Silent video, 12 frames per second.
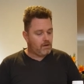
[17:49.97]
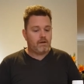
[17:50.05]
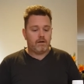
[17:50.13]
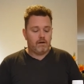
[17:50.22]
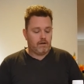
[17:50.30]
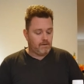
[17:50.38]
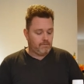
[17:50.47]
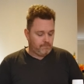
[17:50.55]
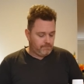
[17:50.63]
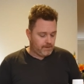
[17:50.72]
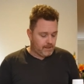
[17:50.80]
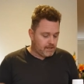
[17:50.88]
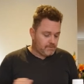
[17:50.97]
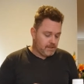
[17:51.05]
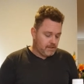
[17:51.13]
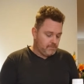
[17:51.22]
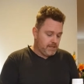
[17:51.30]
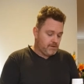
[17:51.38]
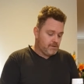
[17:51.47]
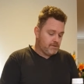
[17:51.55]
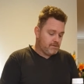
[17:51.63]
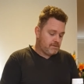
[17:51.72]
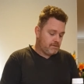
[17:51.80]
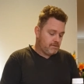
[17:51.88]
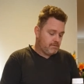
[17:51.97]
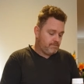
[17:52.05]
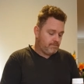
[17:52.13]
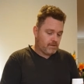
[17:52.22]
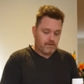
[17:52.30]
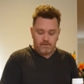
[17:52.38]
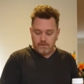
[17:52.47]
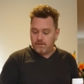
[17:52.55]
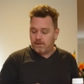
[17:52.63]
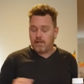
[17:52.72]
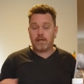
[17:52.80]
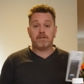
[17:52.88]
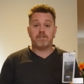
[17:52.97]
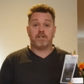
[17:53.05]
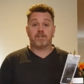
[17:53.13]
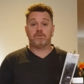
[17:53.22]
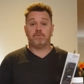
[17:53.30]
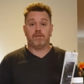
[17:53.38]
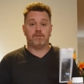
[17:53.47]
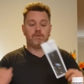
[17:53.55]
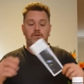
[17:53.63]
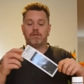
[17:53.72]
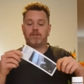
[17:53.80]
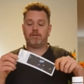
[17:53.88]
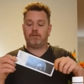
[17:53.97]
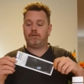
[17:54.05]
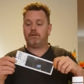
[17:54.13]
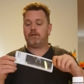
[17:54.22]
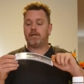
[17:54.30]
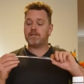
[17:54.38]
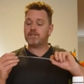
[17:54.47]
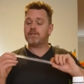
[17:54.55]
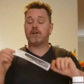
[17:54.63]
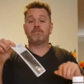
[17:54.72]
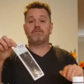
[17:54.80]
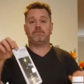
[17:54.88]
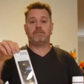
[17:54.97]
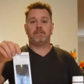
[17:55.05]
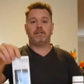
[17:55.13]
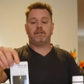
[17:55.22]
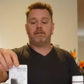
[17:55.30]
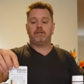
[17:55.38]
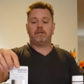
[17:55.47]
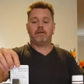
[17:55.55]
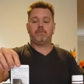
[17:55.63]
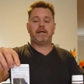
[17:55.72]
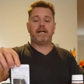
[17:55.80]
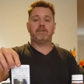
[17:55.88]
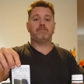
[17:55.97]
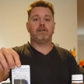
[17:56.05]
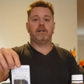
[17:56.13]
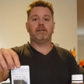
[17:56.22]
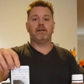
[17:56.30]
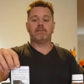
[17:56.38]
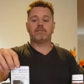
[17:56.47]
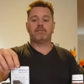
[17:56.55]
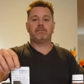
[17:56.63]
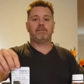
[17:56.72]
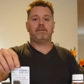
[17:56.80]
Alright, the other one that we use in conjunction with the torch, get yourself a magnifying glass.